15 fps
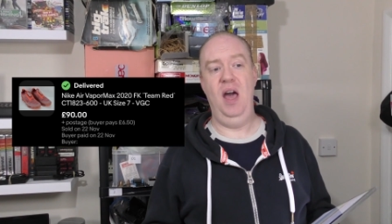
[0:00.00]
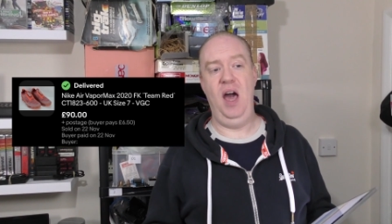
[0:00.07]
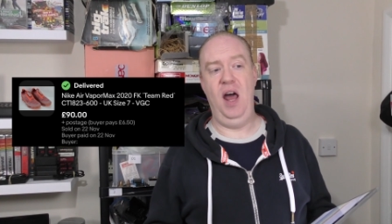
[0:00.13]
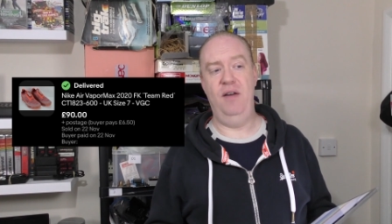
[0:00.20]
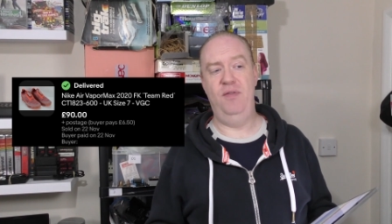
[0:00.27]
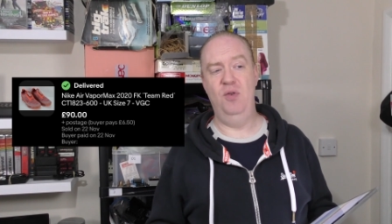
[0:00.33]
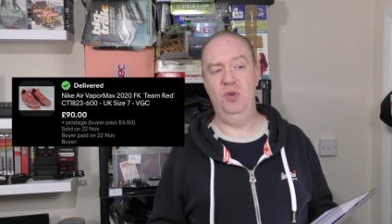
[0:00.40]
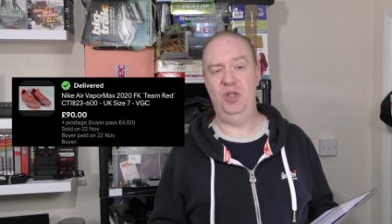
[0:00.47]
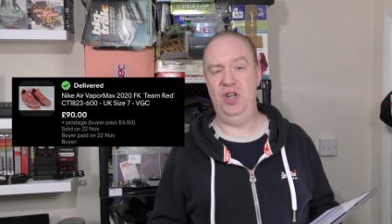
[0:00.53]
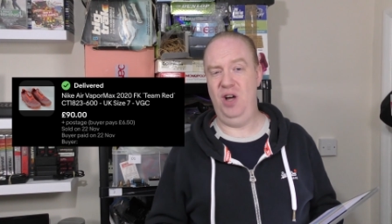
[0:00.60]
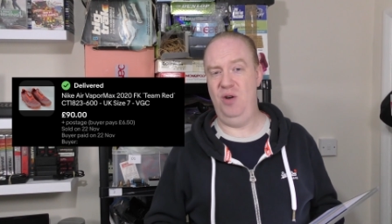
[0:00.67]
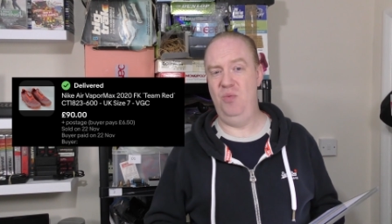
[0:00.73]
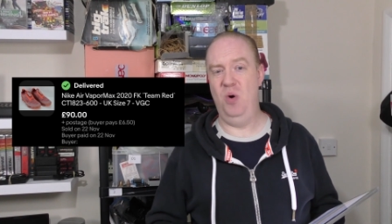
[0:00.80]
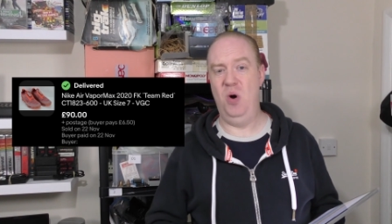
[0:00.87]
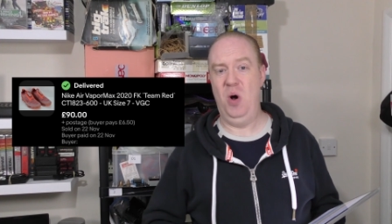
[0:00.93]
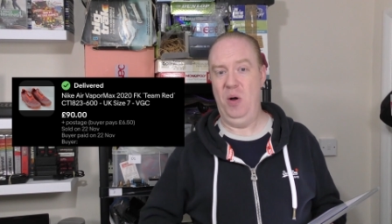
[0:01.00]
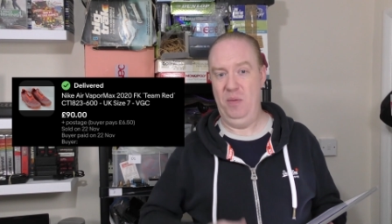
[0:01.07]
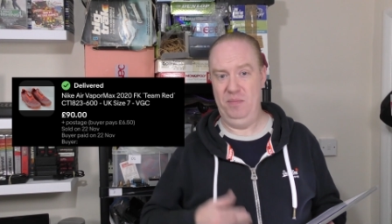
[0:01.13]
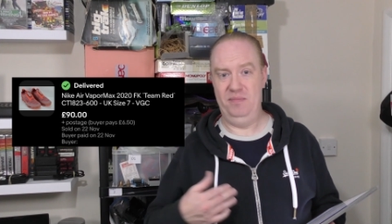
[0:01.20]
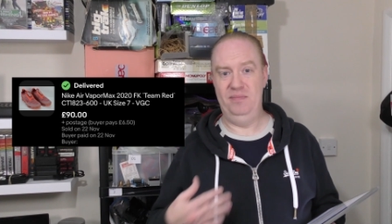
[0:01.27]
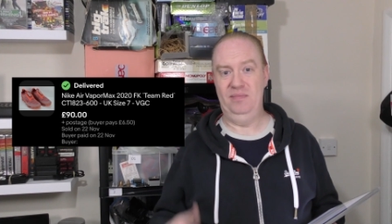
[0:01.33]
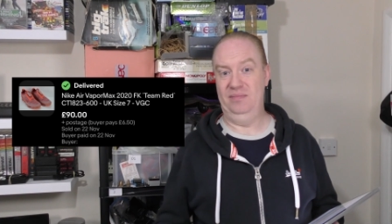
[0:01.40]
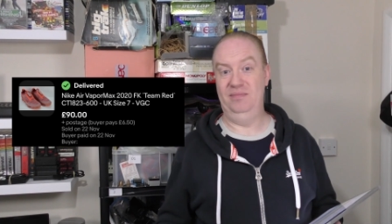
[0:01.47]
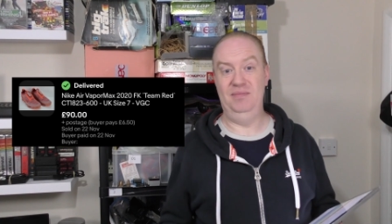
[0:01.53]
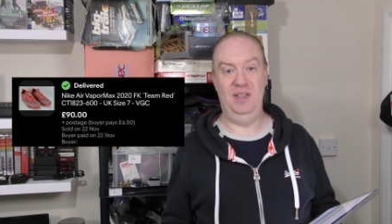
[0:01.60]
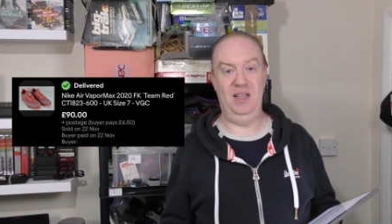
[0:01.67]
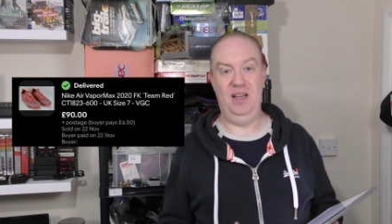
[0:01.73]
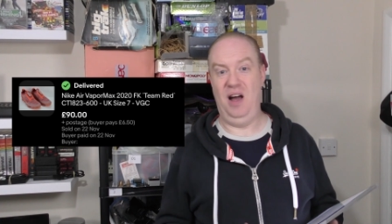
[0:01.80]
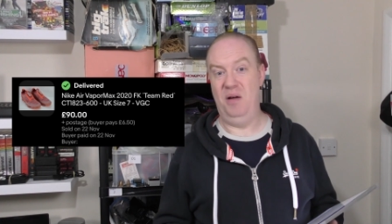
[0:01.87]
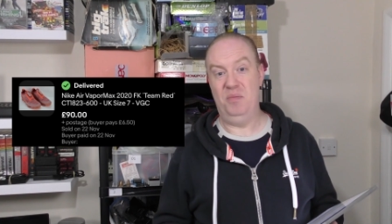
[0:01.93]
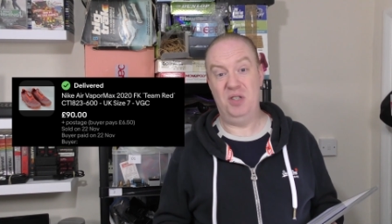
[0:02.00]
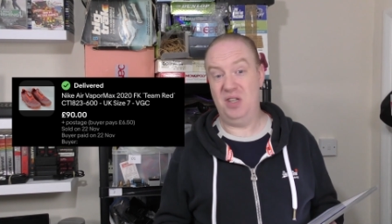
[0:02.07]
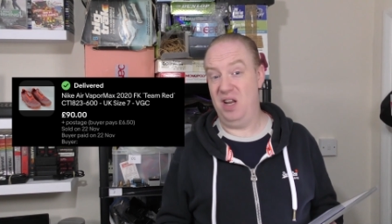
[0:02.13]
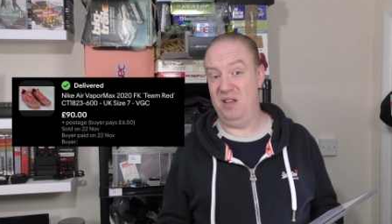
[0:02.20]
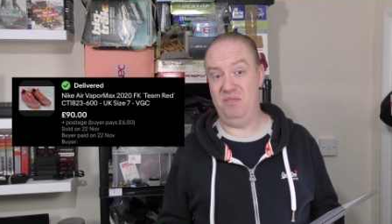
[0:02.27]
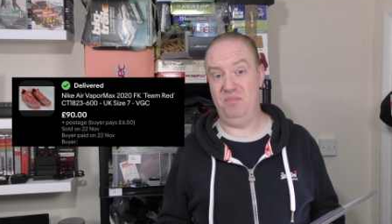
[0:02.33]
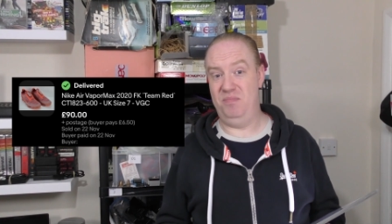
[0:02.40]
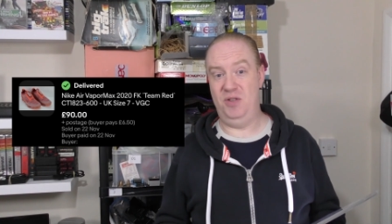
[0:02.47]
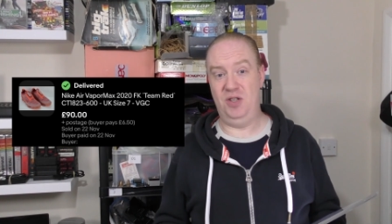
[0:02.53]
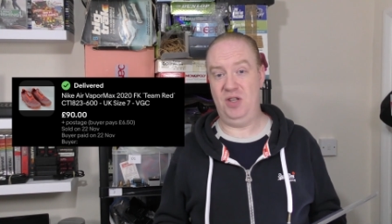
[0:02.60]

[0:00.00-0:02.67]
and I thought, you know what, I'm just gonna